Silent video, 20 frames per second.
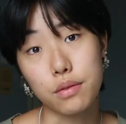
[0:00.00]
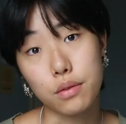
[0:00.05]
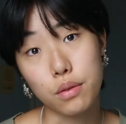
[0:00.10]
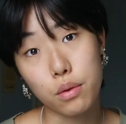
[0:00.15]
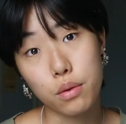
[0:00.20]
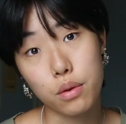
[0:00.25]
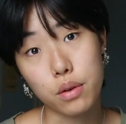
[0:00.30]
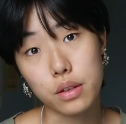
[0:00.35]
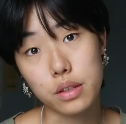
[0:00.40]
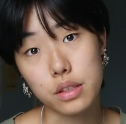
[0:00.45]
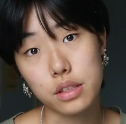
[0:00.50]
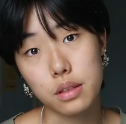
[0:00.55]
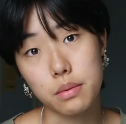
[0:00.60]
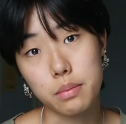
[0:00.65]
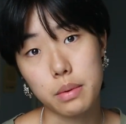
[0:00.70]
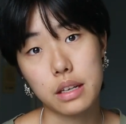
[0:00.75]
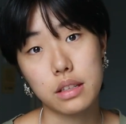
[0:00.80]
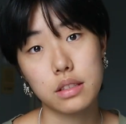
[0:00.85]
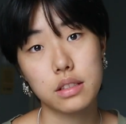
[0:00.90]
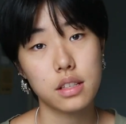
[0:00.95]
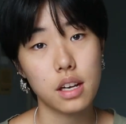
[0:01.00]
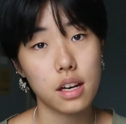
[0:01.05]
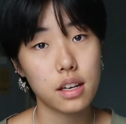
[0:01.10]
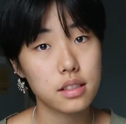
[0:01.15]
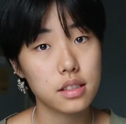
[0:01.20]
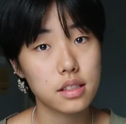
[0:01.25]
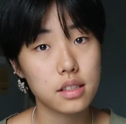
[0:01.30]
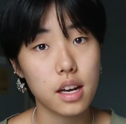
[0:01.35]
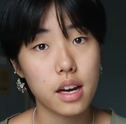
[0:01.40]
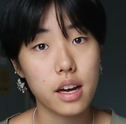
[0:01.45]
course about
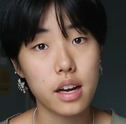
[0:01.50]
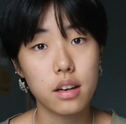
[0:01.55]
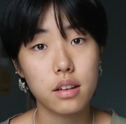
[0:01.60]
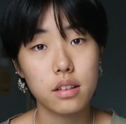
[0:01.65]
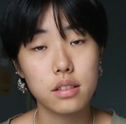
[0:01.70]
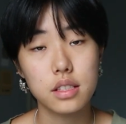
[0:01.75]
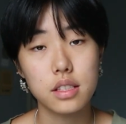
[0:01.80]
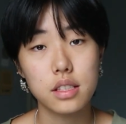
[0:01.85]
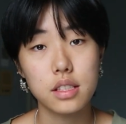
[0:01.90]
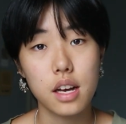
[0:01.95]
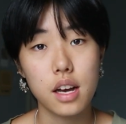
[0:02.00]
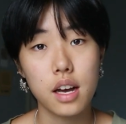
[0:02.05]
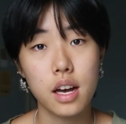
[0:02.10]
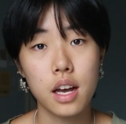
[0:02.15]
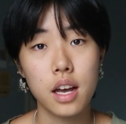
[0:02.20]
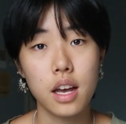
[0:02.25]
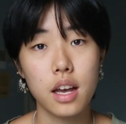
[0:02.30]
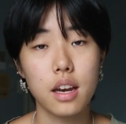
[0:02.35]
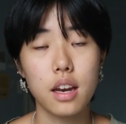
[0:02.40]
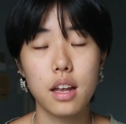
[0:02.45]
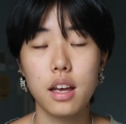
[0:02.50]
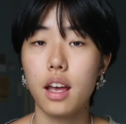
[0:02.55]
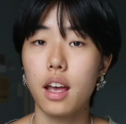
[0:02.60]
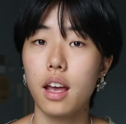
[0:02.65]
textile design